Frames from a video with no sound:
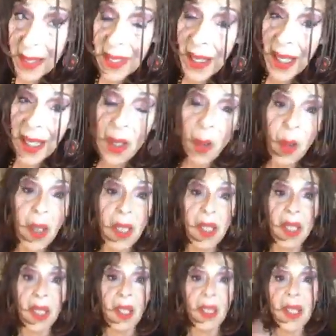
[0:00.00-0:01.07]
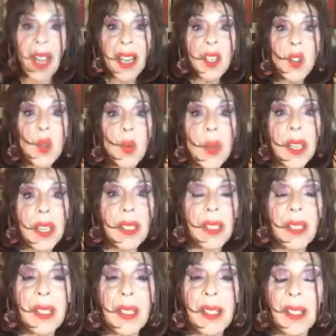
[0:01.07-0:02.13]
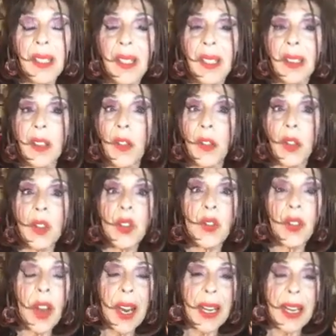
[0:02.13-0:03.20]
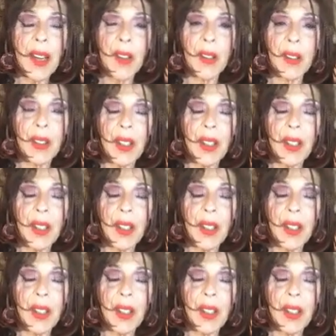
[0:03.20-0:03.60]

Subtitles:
thought it was next week, the first Friday.